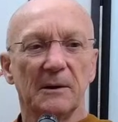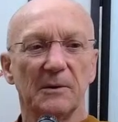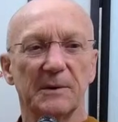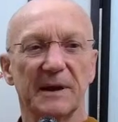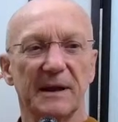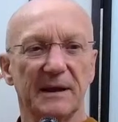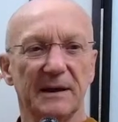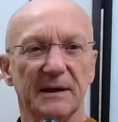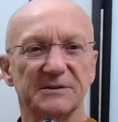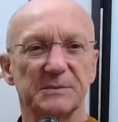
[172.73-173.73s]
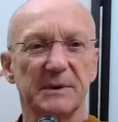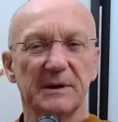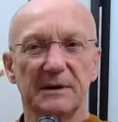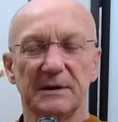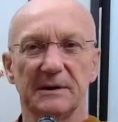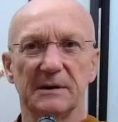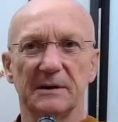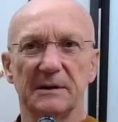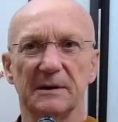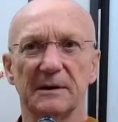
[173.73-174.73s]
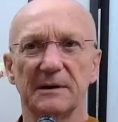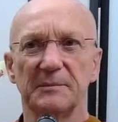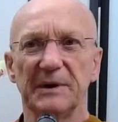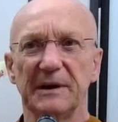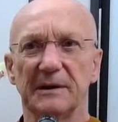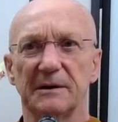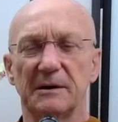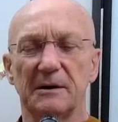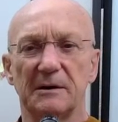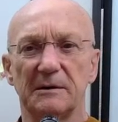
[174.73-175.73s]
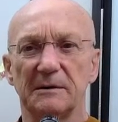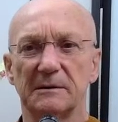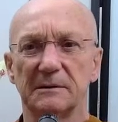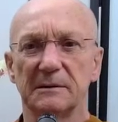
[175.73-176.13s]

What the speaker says: Okay, as we begin our